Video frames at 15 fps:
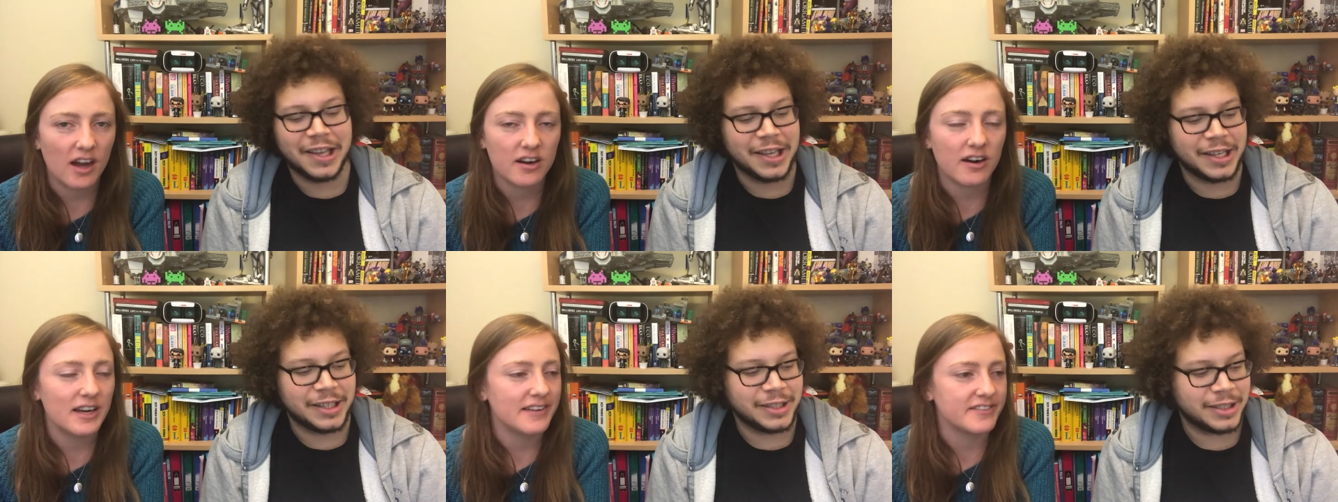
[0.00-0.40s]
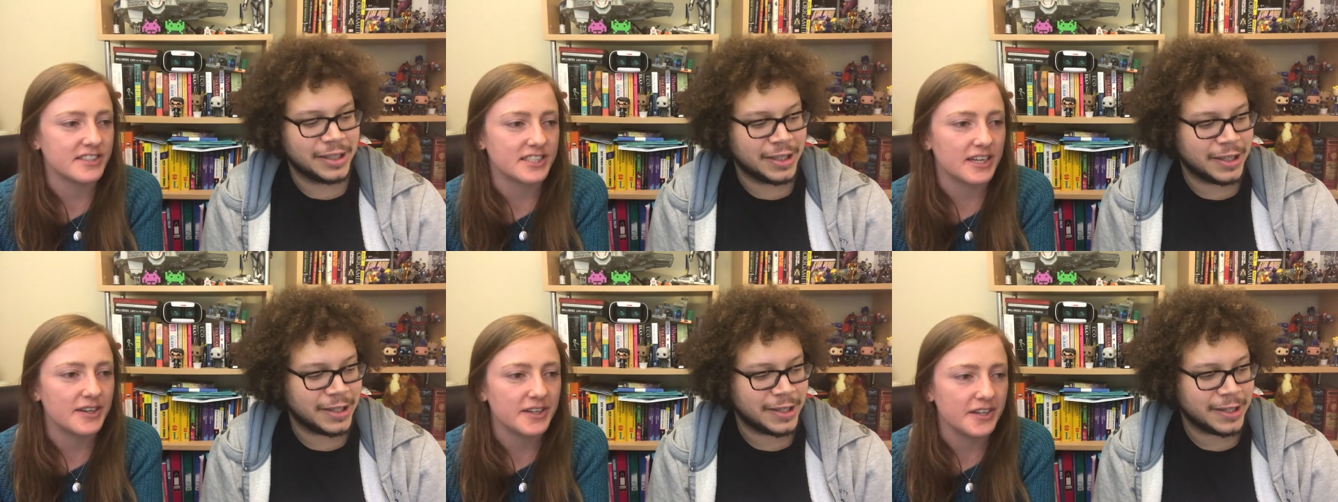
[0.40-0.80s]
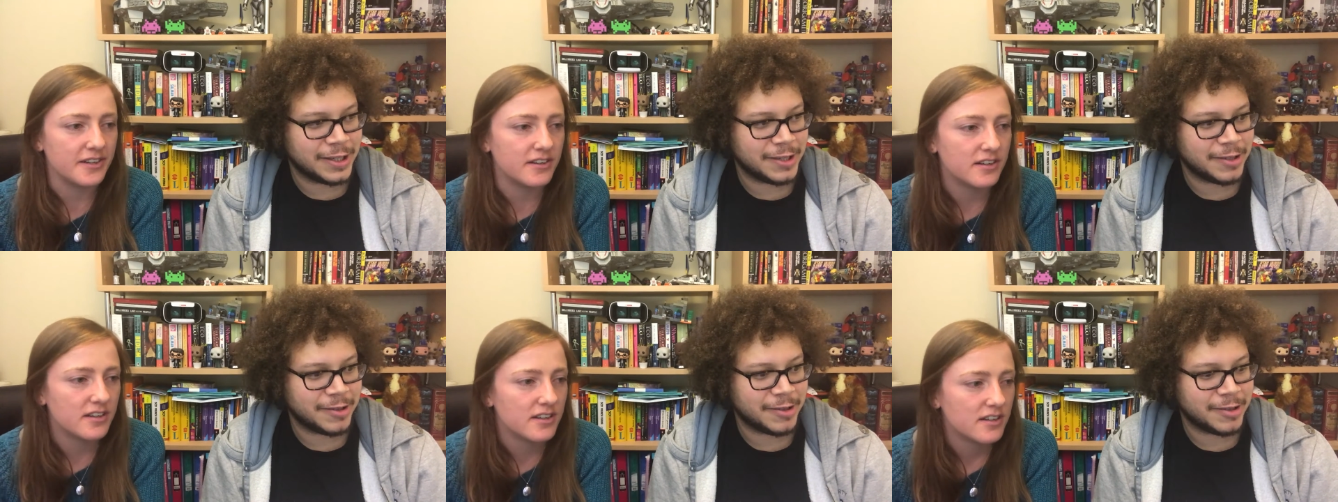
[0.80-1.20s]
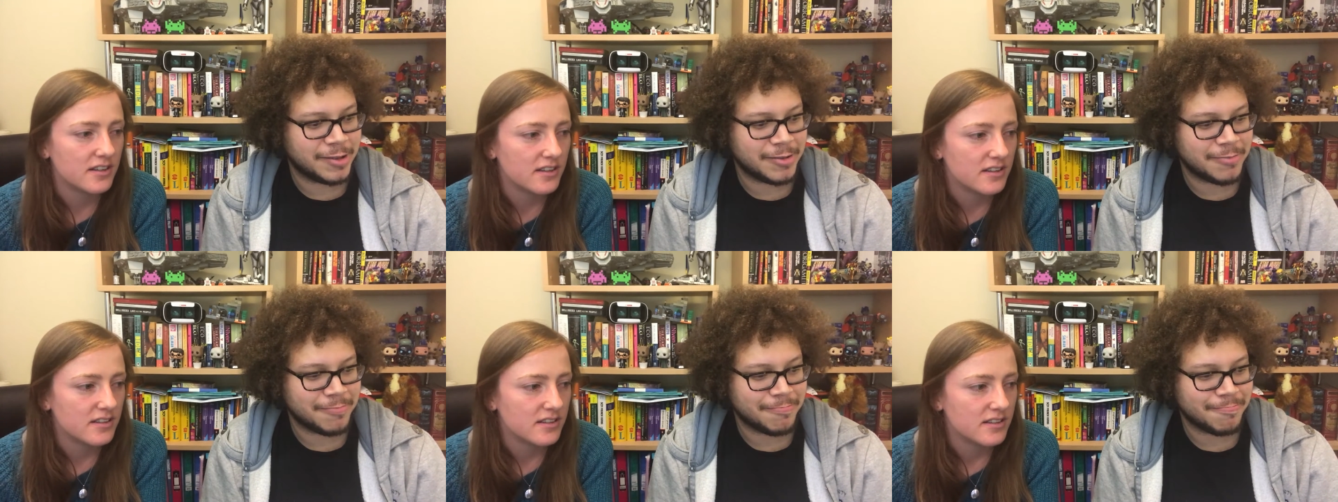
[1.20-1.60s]
Speaker 1: I can't even tell you.
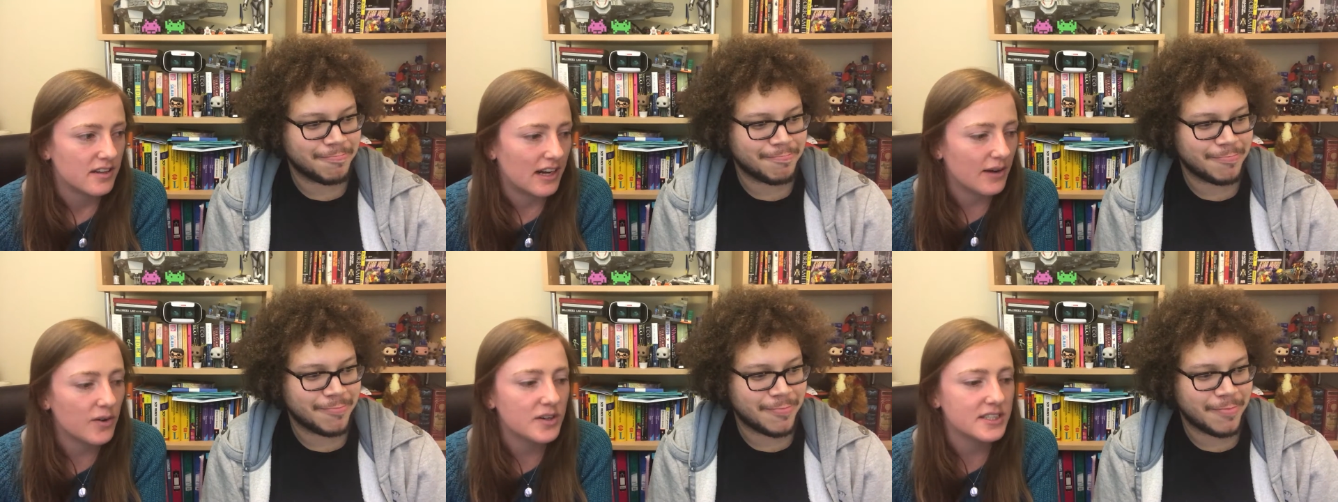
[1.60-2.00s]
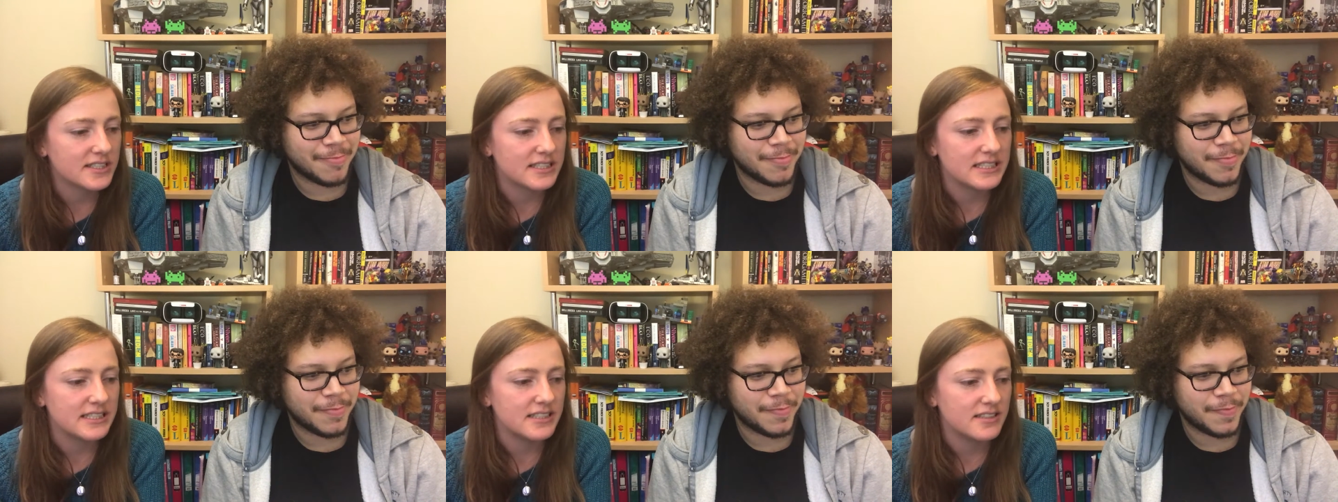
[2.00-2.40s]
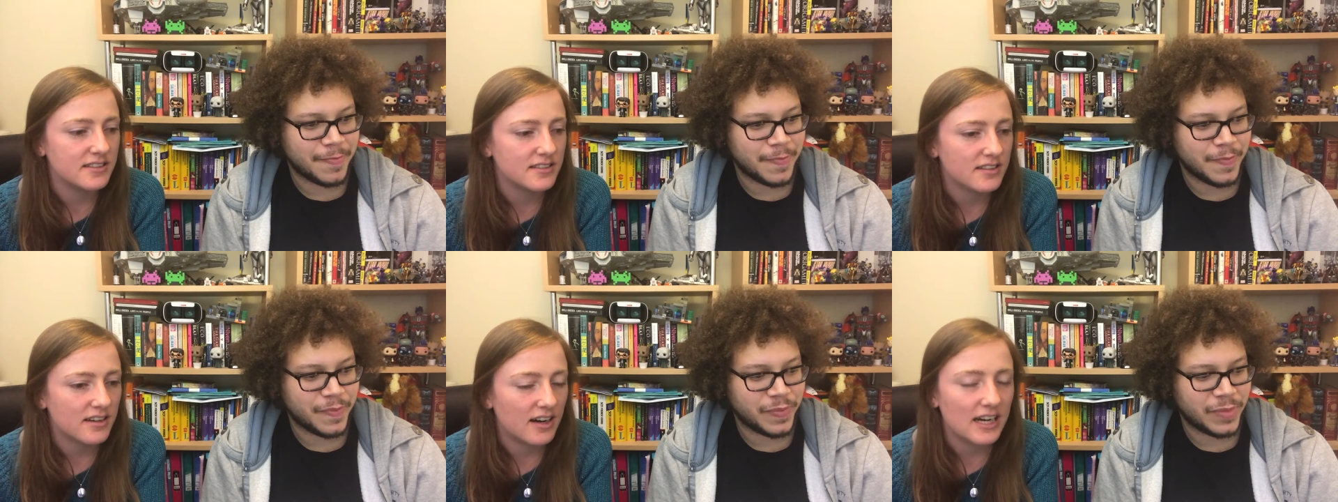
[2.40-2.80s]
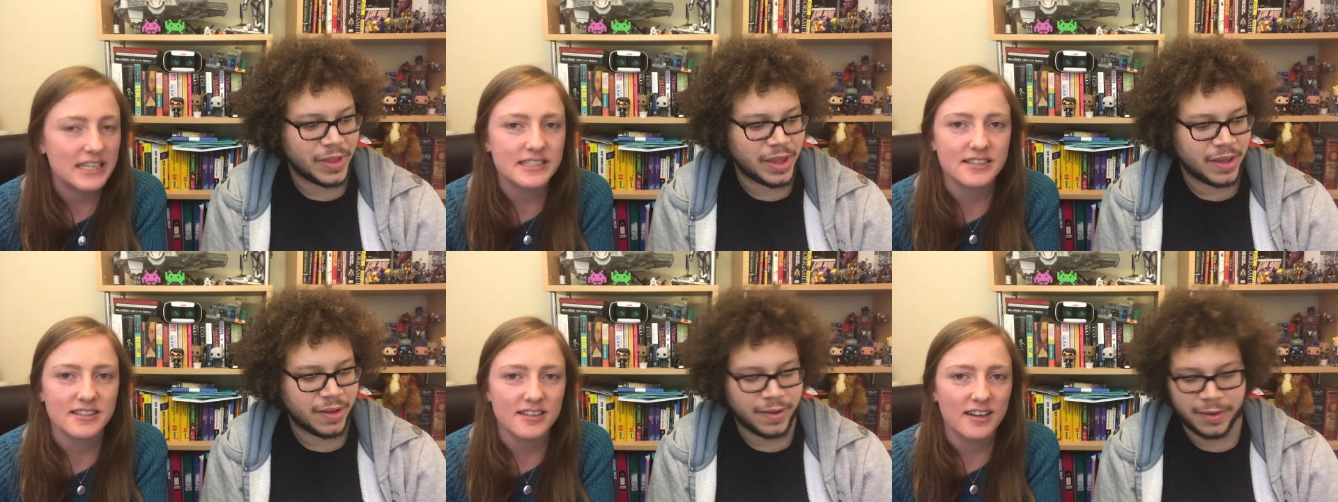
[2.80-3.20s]
I honestly,
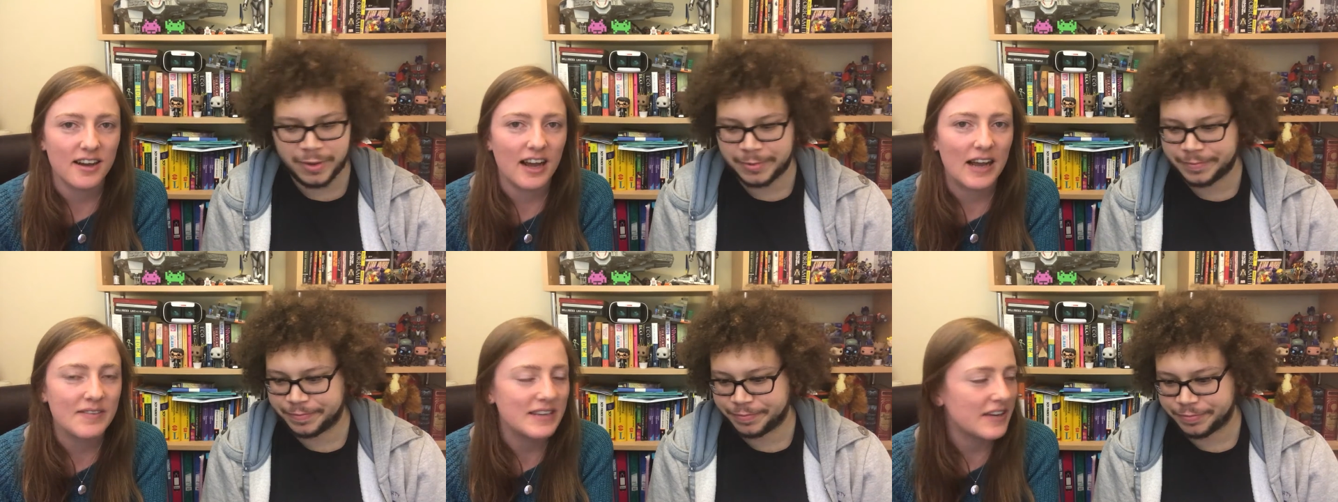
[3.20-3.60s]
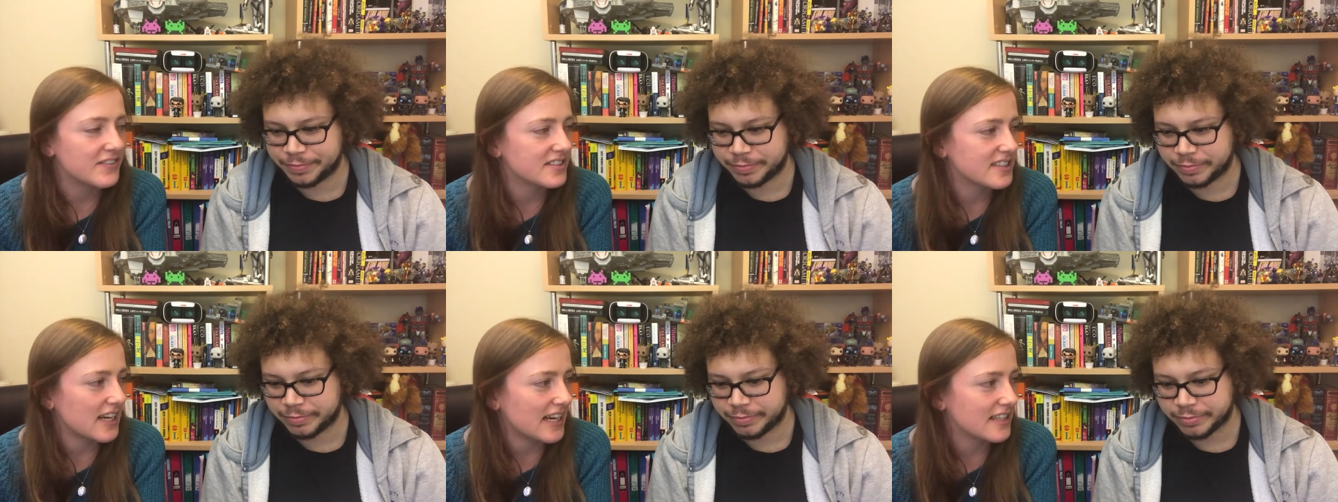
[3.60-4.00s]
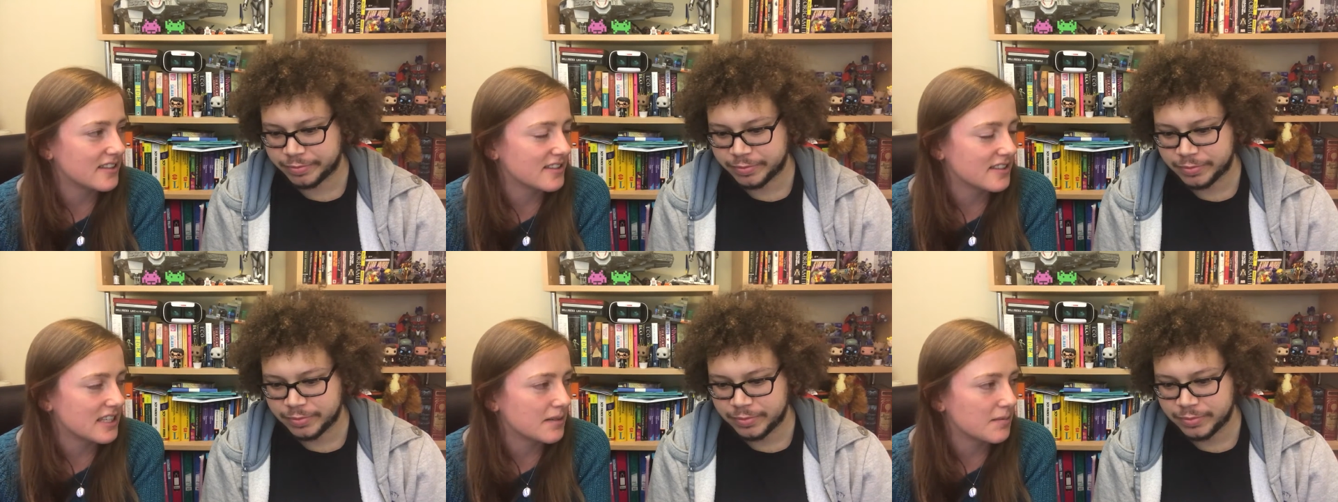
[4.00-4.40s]
I. I've never sat in the